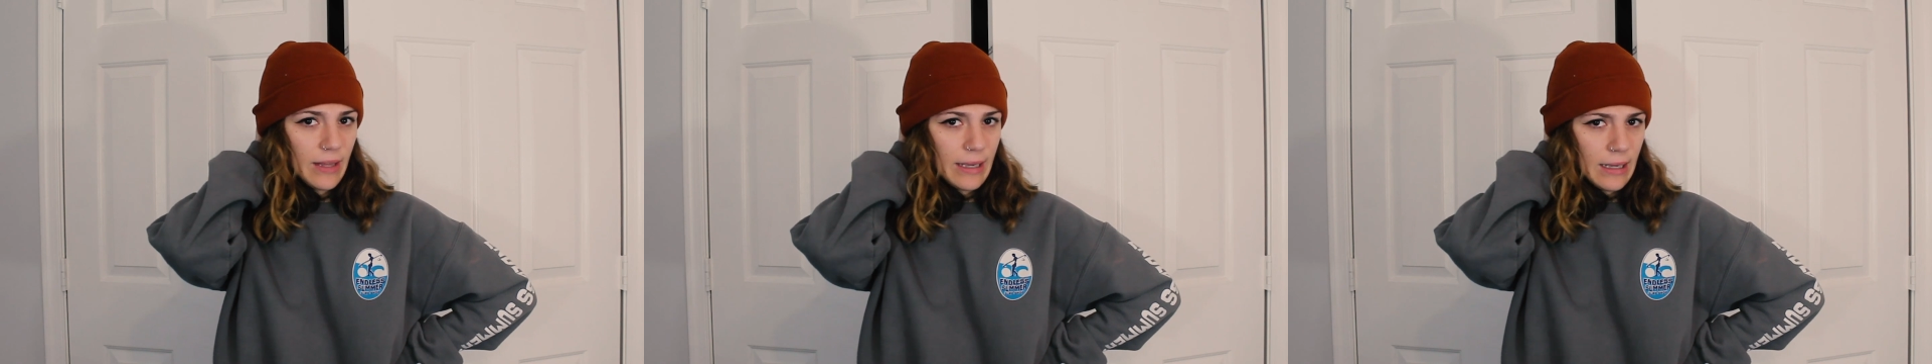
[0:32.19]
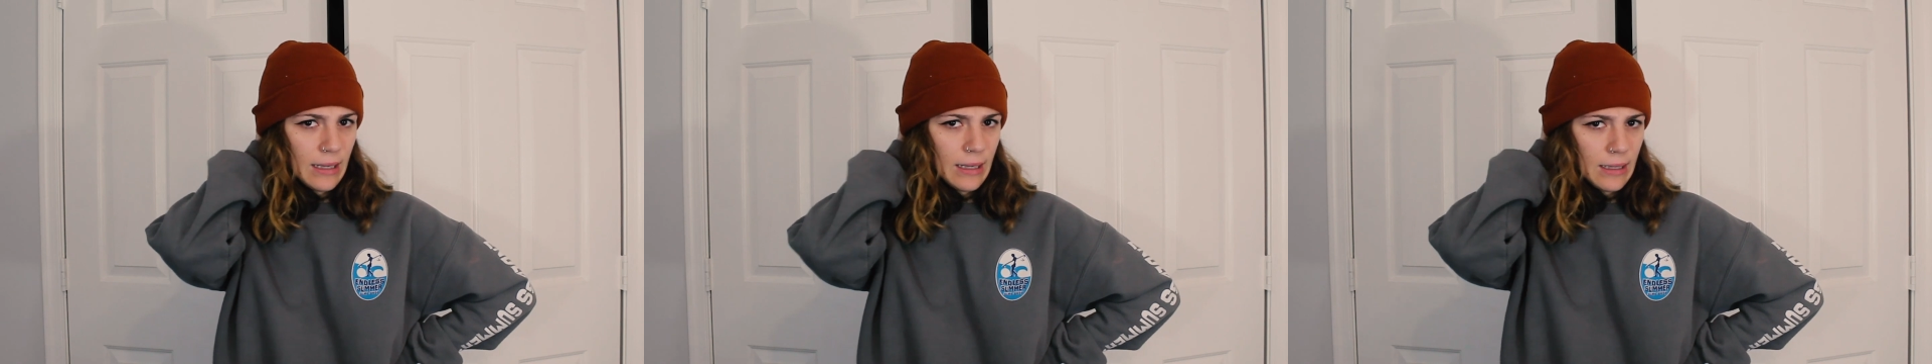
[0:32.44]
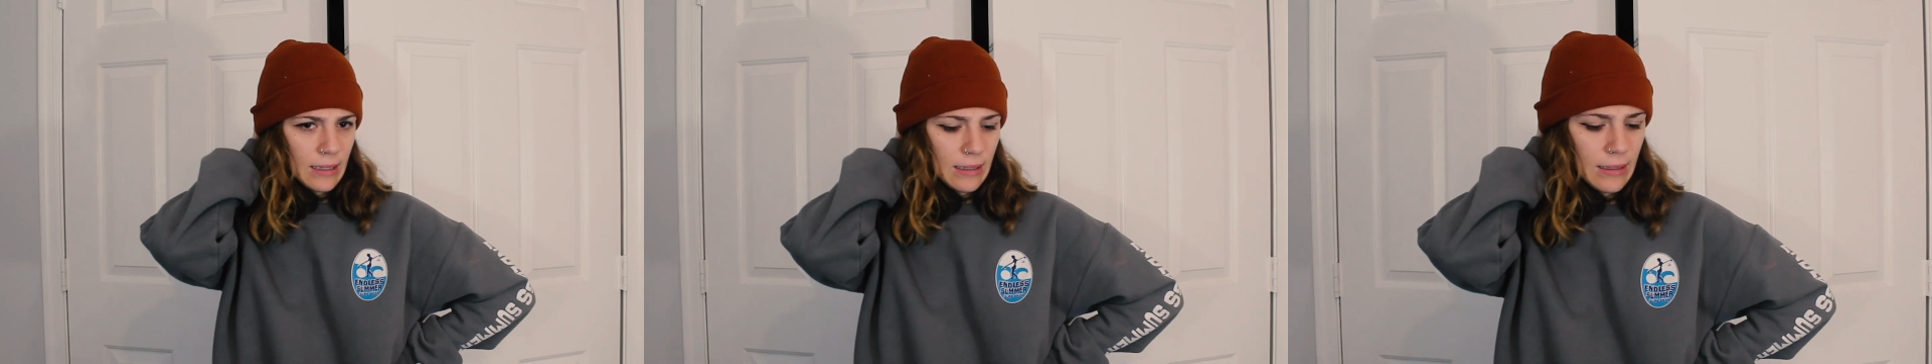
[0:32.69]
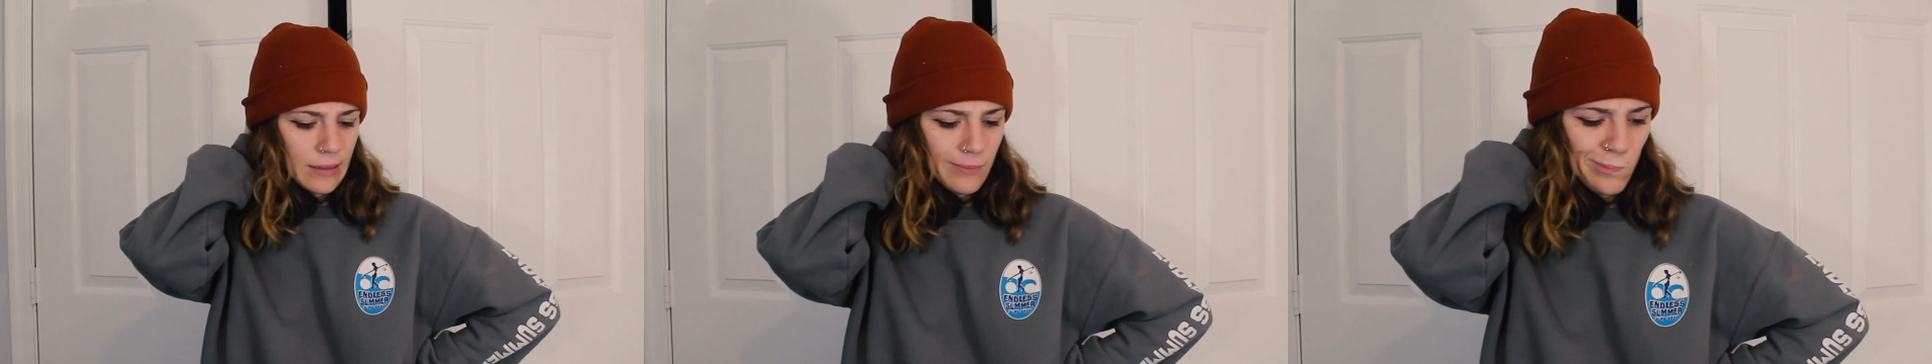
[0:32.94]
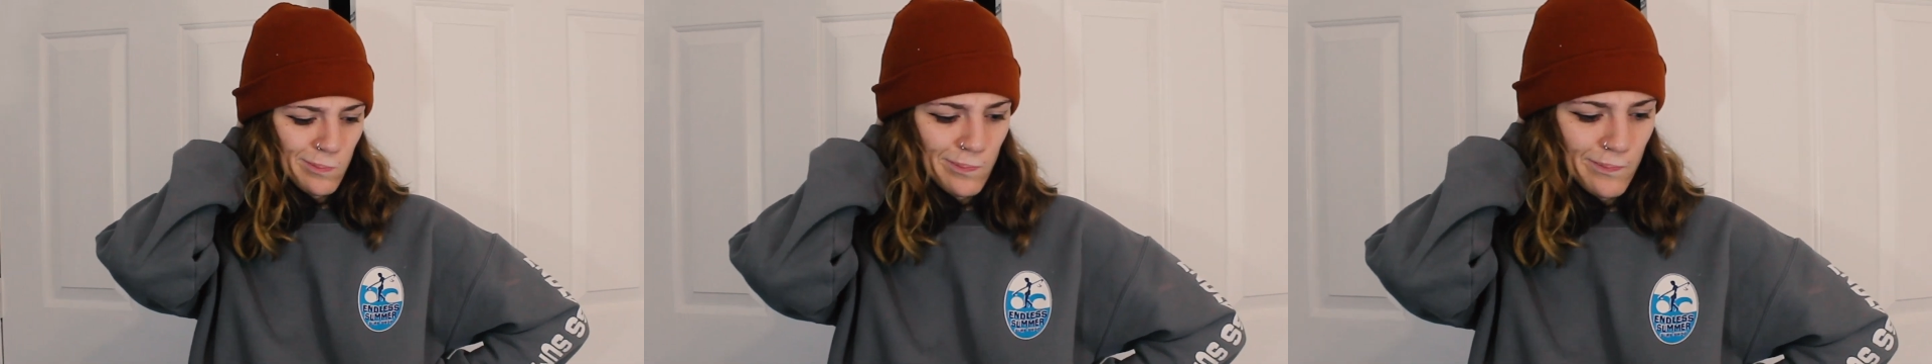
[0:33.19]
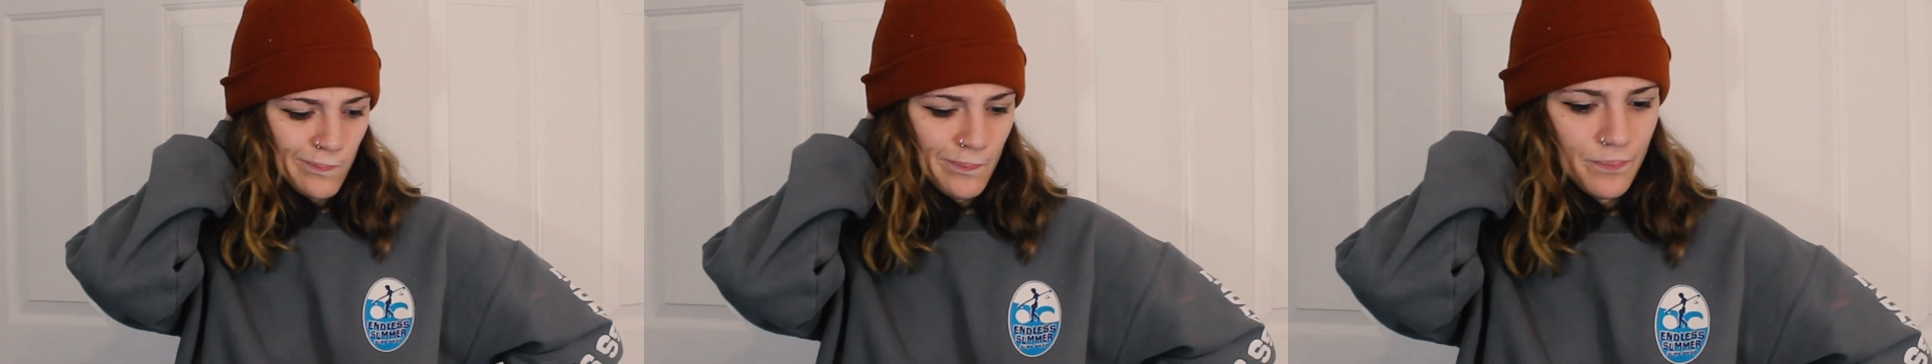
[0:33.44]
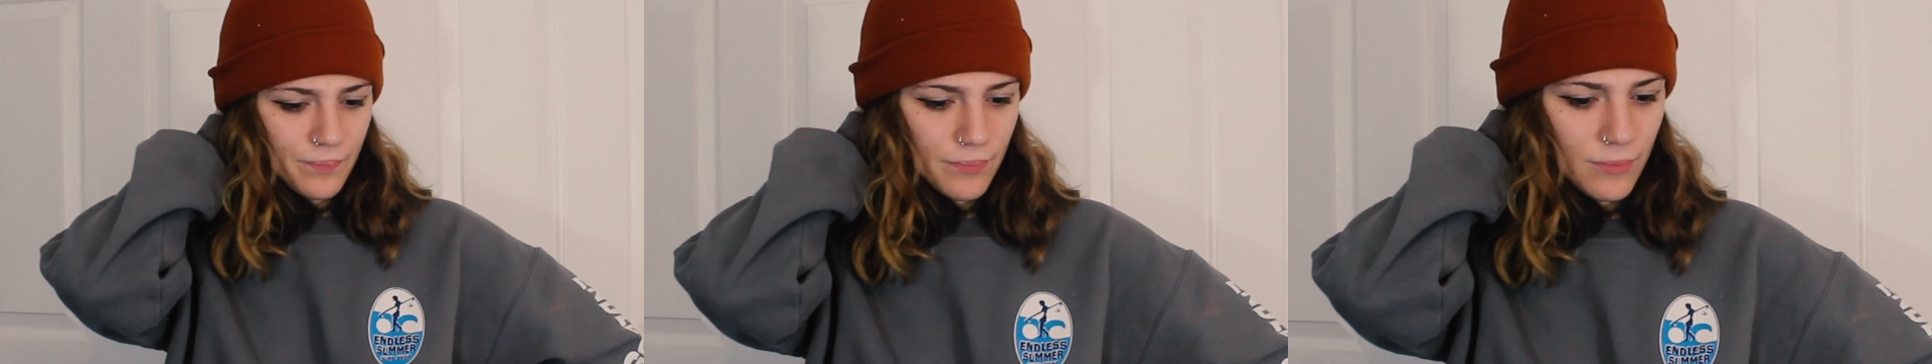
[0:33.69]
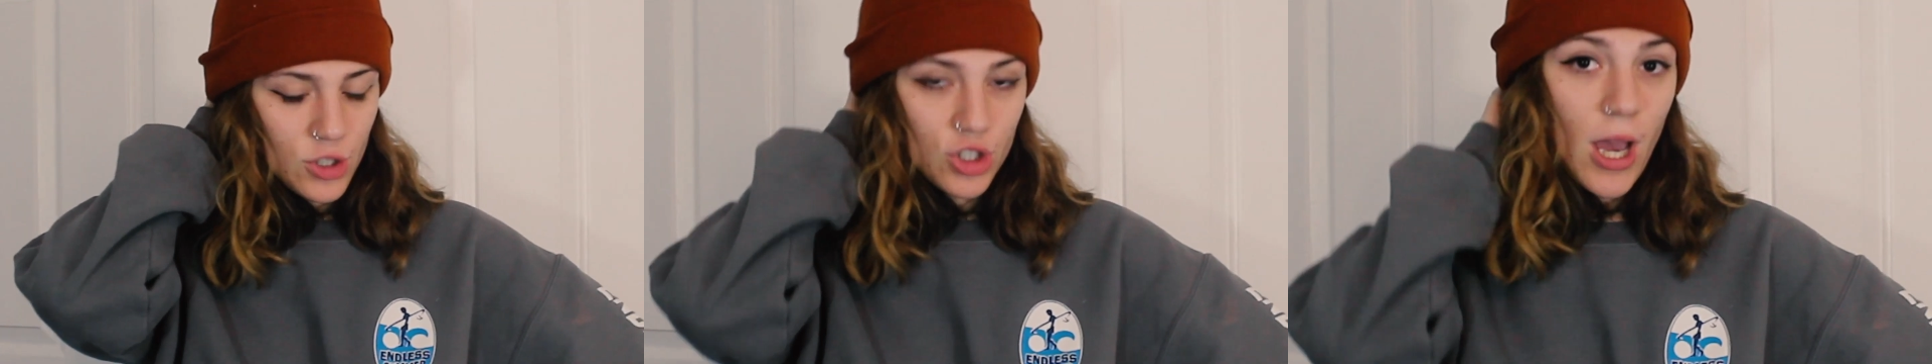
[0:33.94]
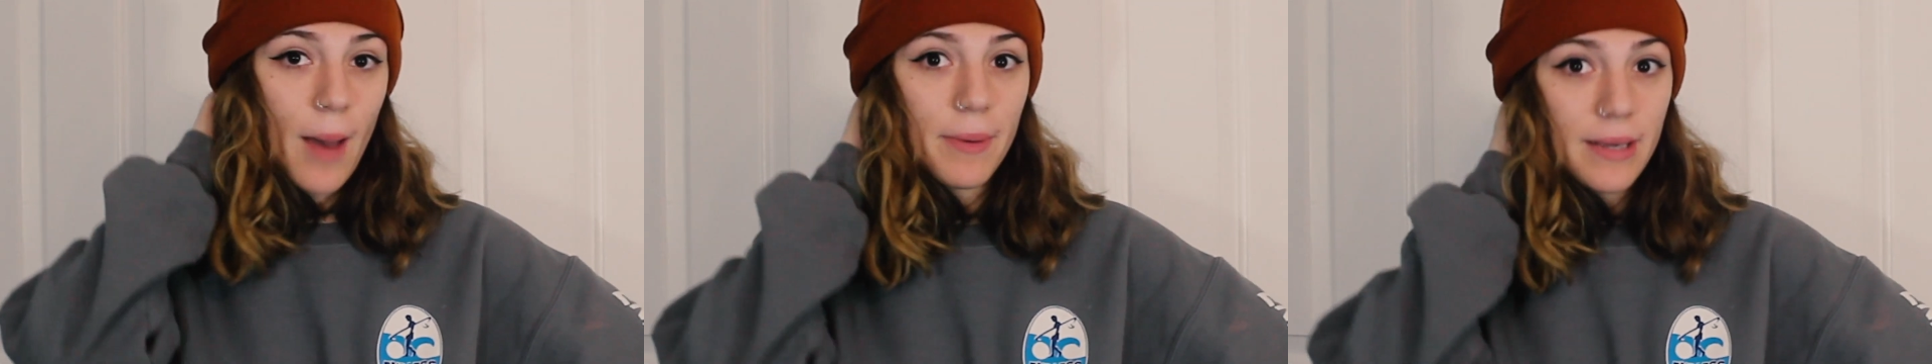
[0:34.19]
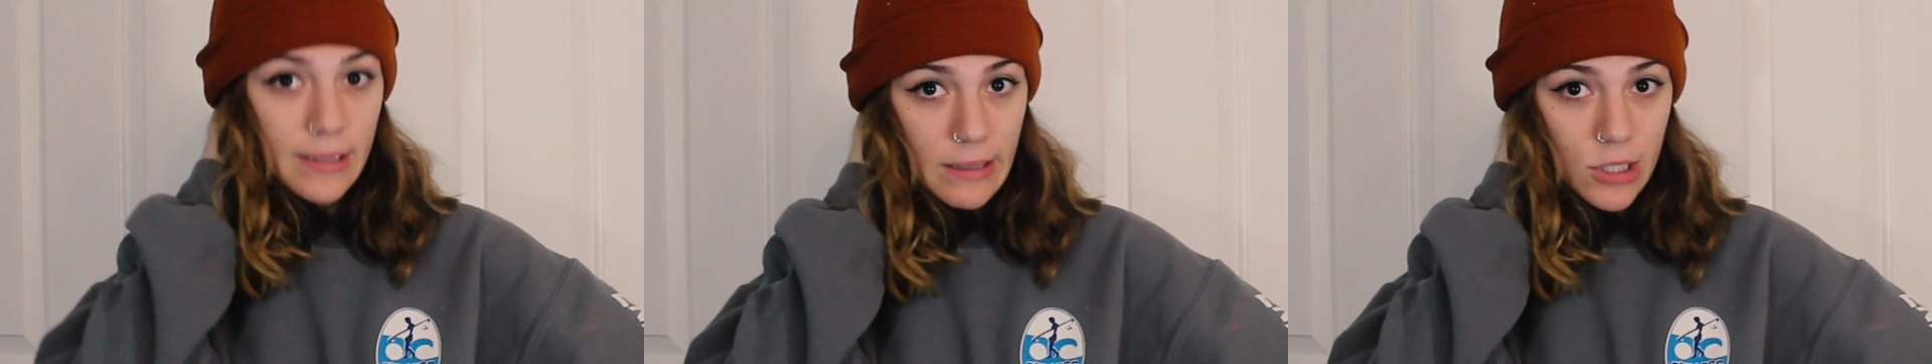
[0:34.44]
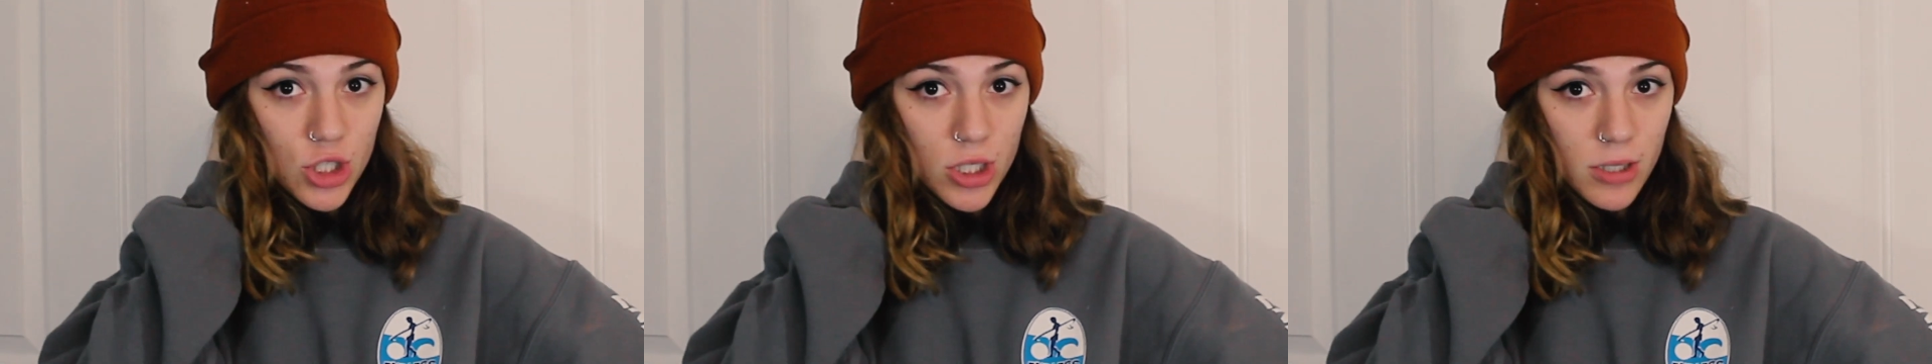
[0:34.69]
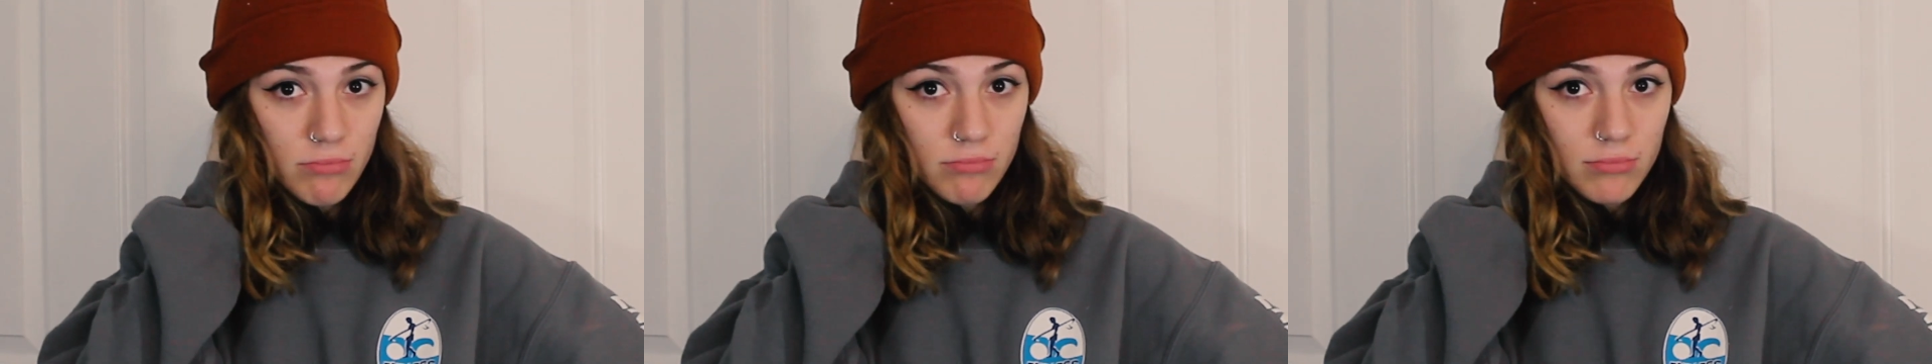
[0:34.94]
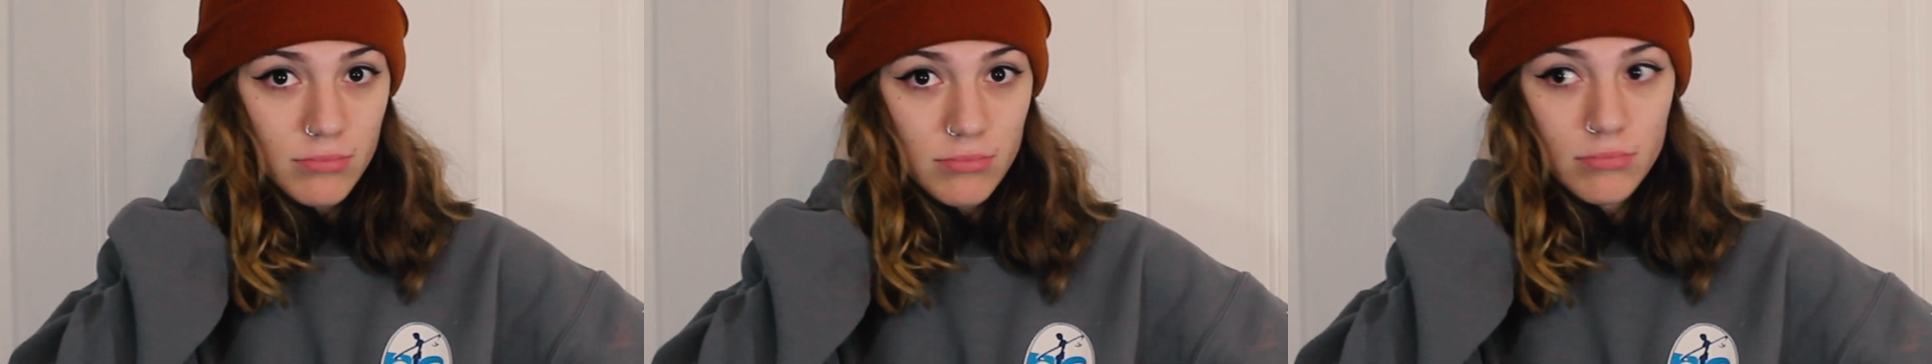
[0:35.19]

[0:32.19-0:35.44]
like a shopping addiction.